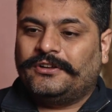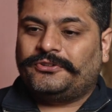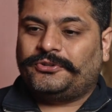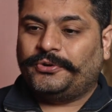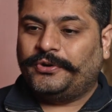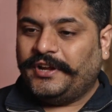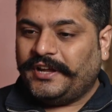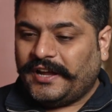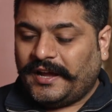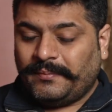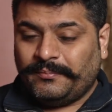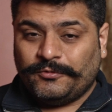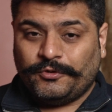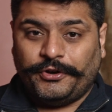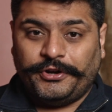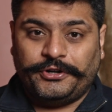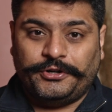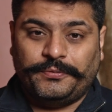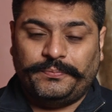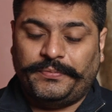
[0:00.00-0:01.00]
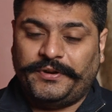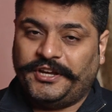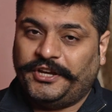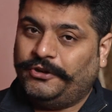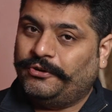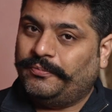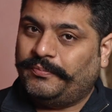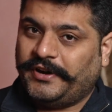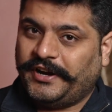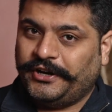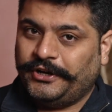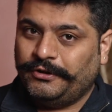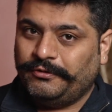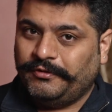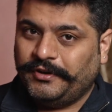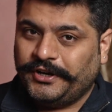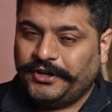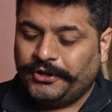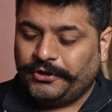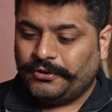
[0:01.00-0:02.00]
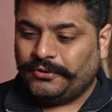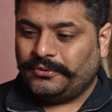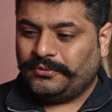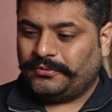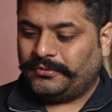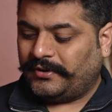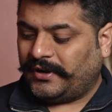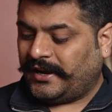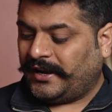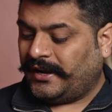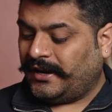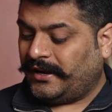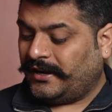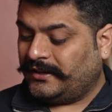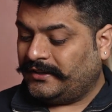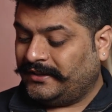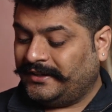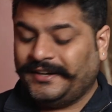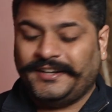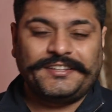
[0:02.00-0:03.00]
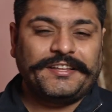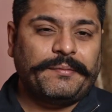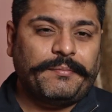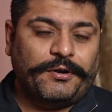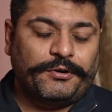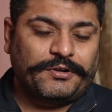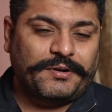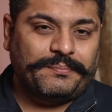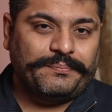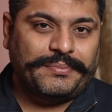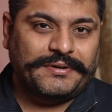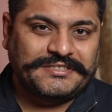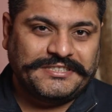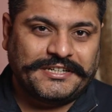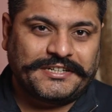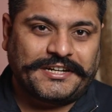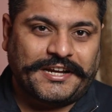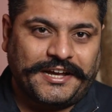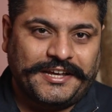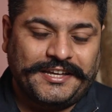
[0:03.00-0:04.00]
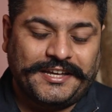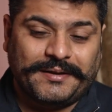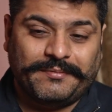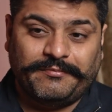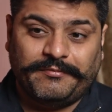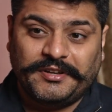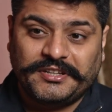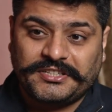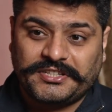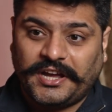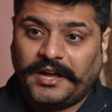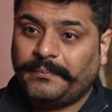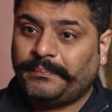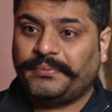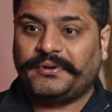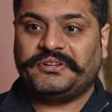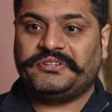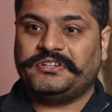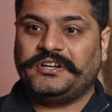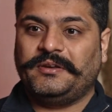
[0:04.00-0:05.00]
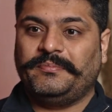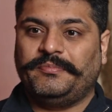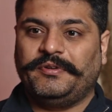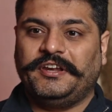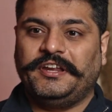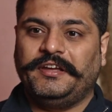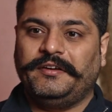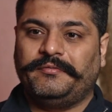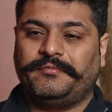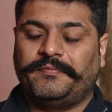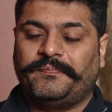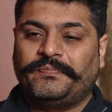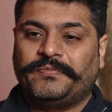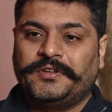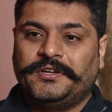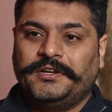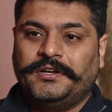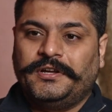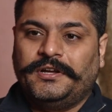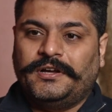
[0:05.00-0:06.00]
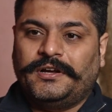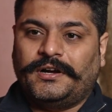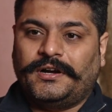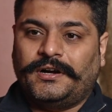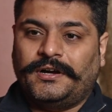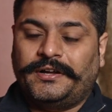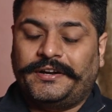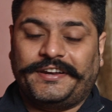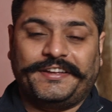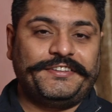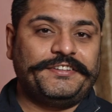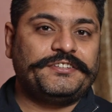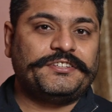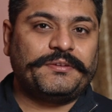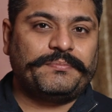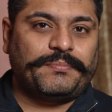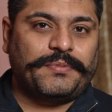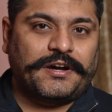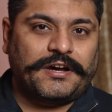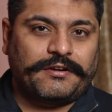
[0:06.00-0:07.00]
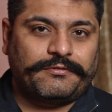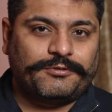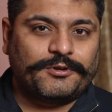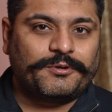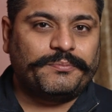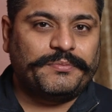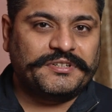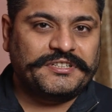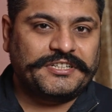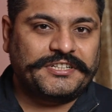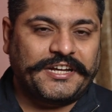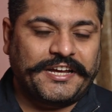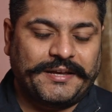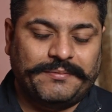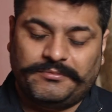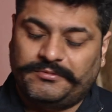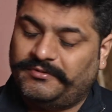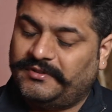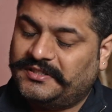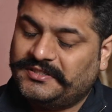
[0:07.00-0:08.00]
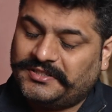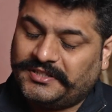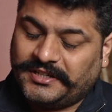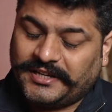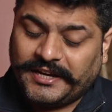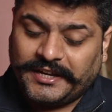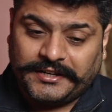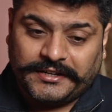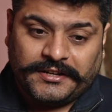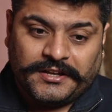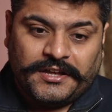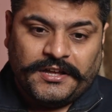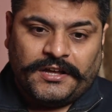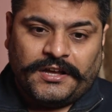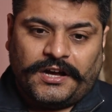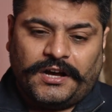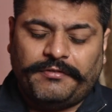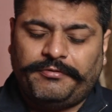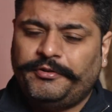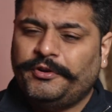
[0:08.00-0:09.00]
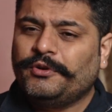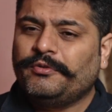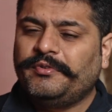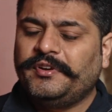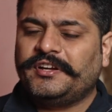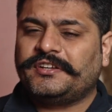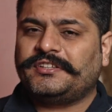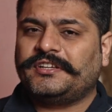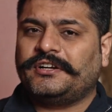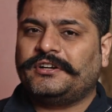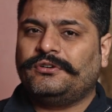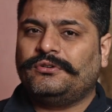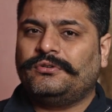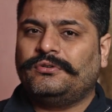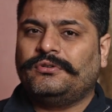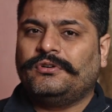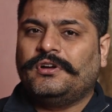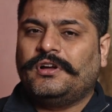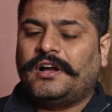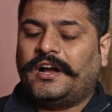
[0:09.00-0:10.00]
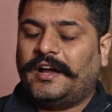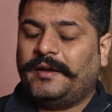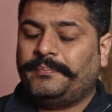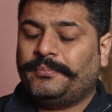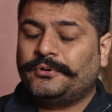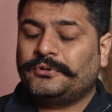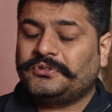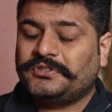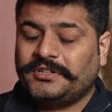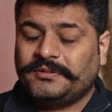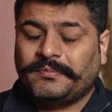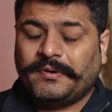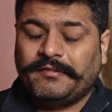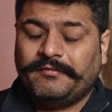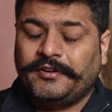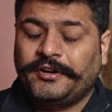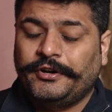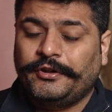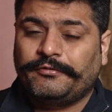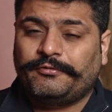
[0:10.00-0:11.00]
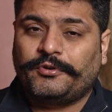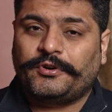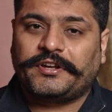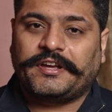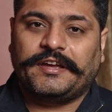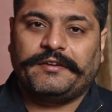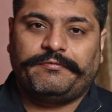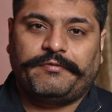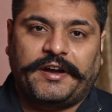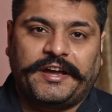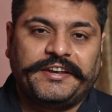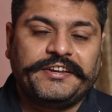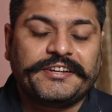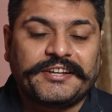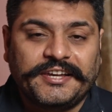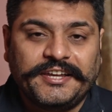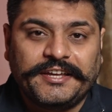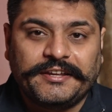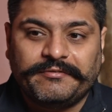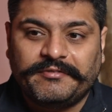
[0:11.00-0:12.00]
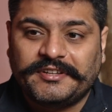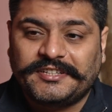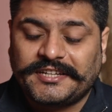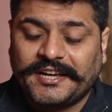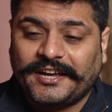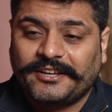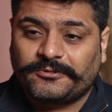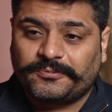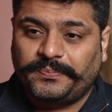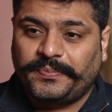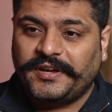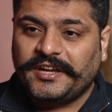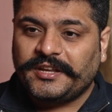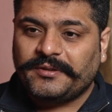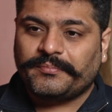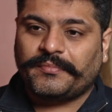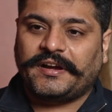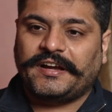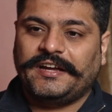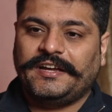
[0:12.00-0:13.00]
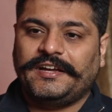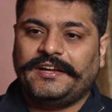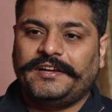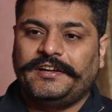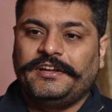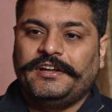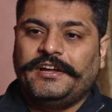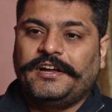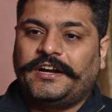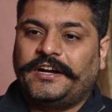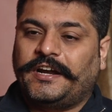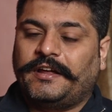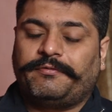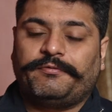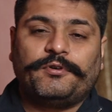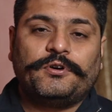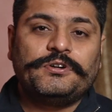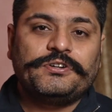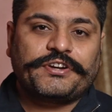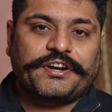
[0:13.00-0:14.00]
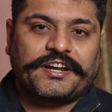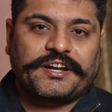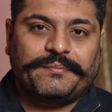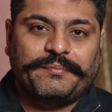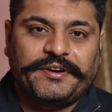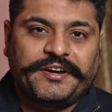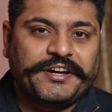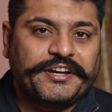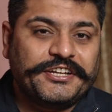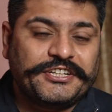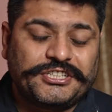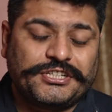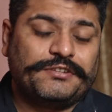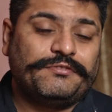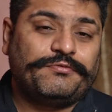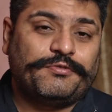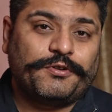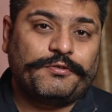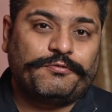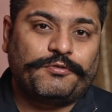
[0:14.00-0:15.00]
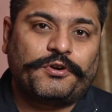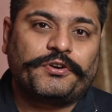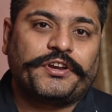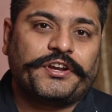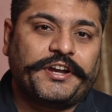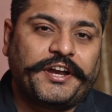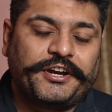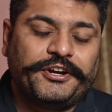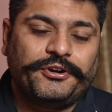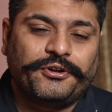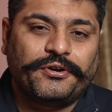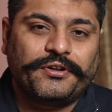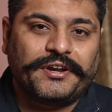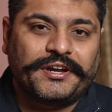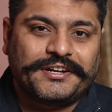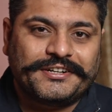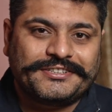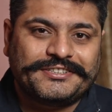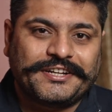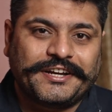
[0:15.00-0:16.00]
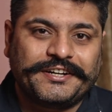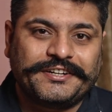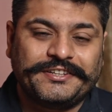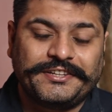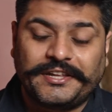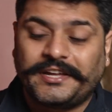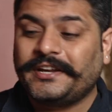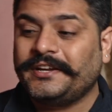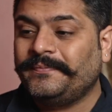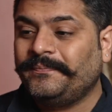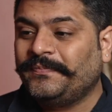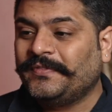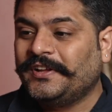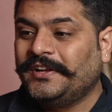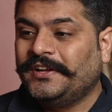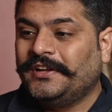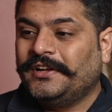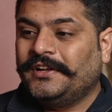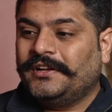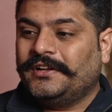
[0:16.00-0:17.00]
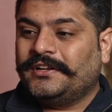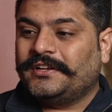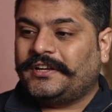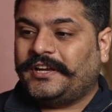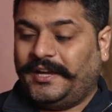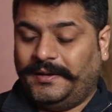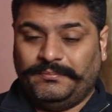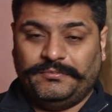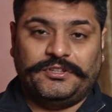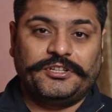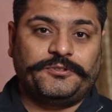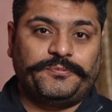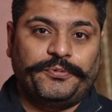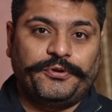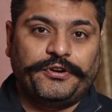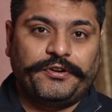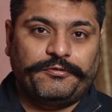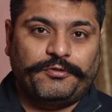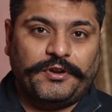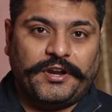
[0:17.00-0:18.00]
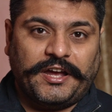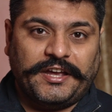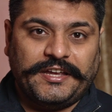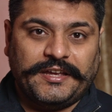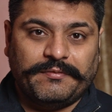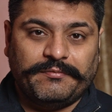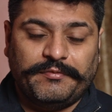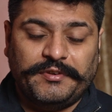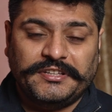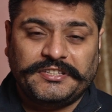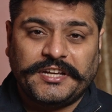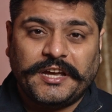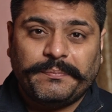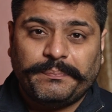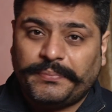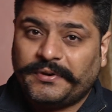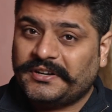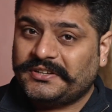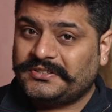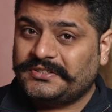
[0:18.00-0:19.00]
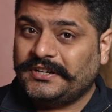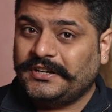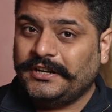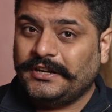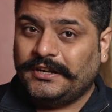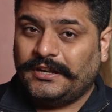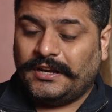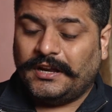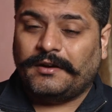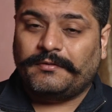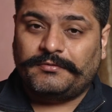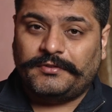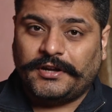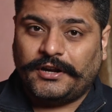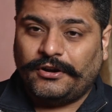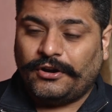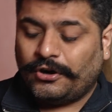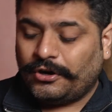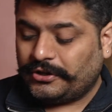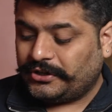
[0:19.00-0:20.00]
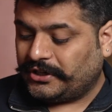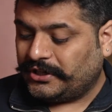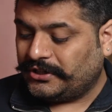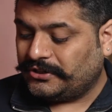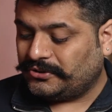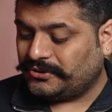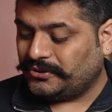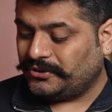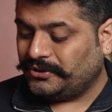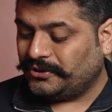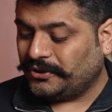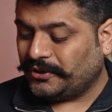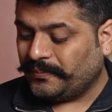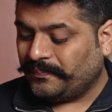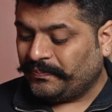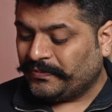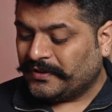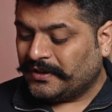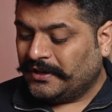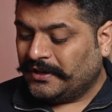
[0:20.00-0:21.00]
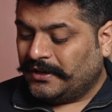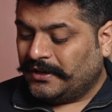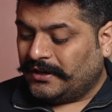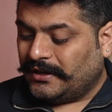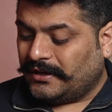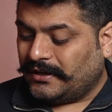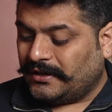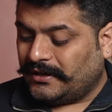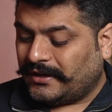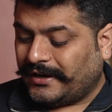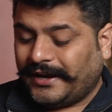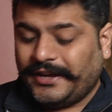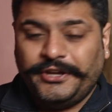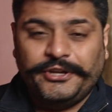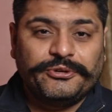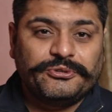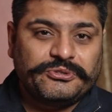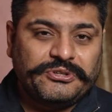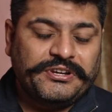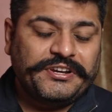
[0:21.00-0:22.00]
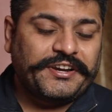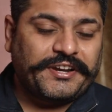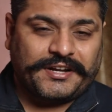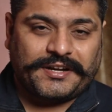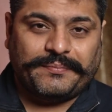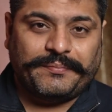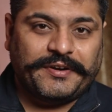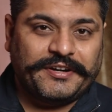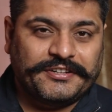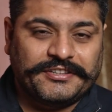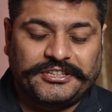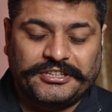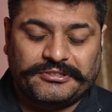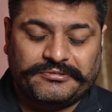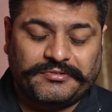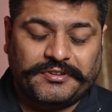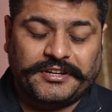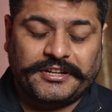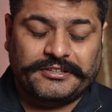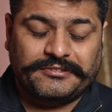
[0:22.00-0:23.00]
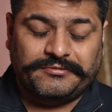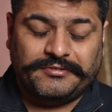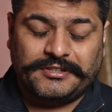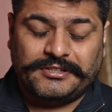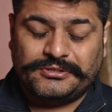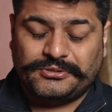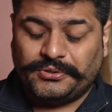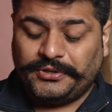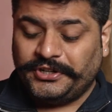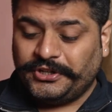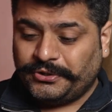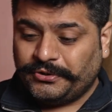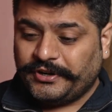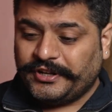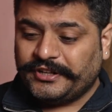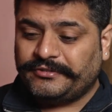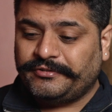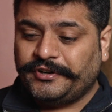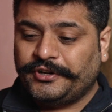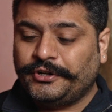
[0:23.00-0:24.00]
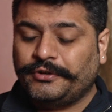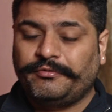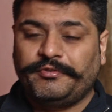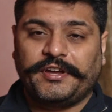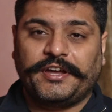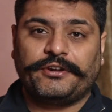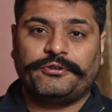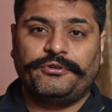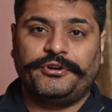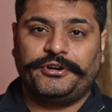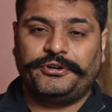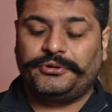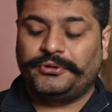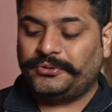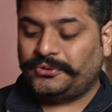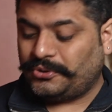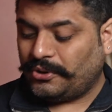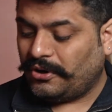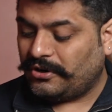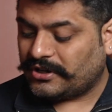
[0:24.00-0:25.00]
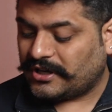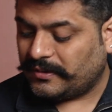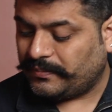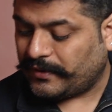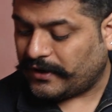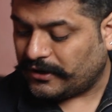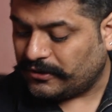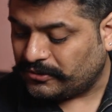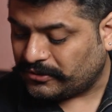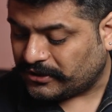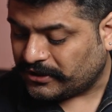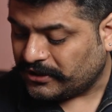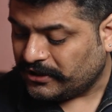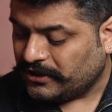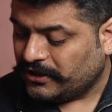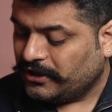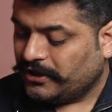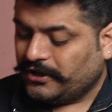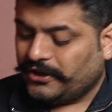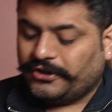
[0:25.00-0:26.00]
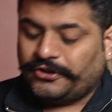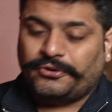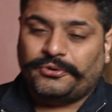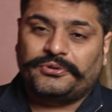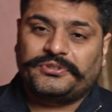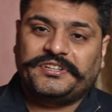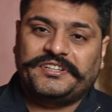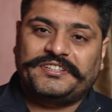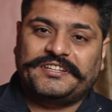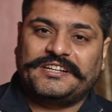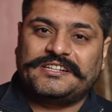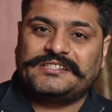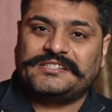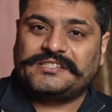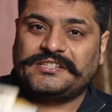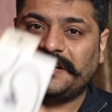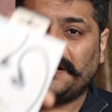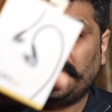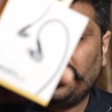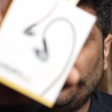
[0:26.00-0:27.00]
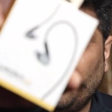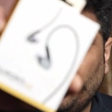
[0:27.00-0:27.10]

Today I'm going to bring you a brand new video. It is about a budget IEM, which I personally believe raises the bar for budget IEMs once again. A few weeks ago, I posted my video for Fine Clean, which has been my default recommendation for $49, and then came this beautiful IEM, which I personally loved a lot. So I usually recommend this one as well. So in today's video, we are going to talk about Roseselsa